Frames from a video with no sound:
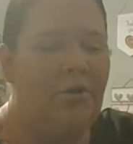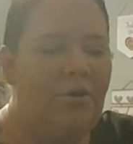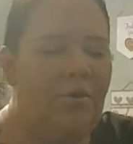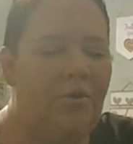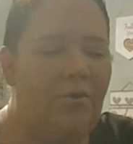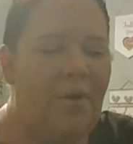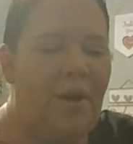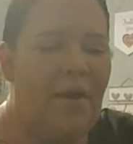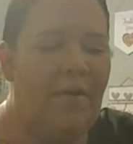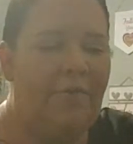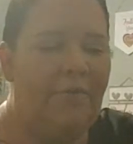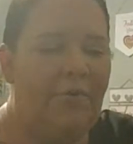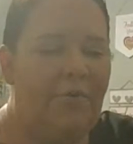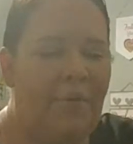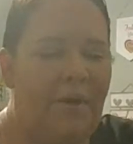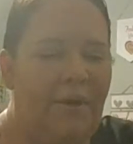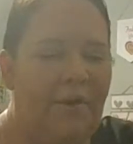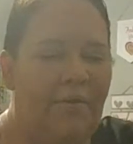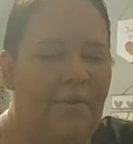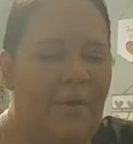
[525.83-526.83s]
you don't have to
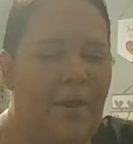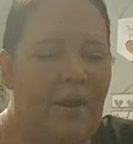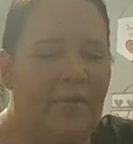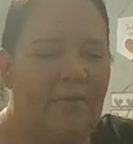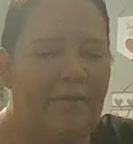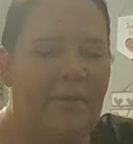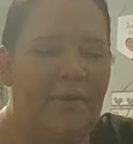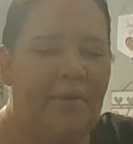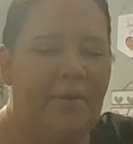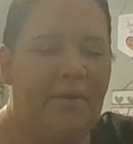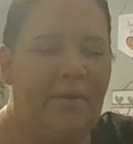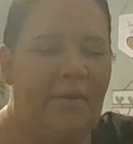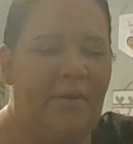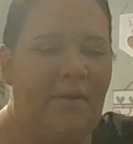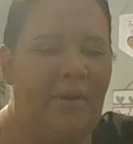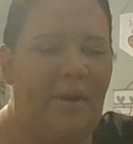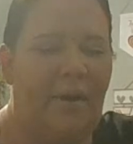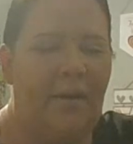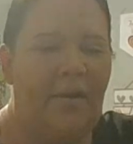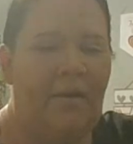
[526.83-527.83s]
wait around, da, da, da,
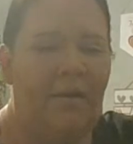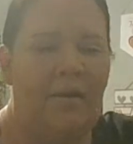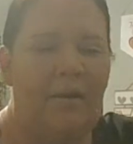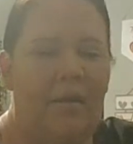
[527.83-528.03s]
da.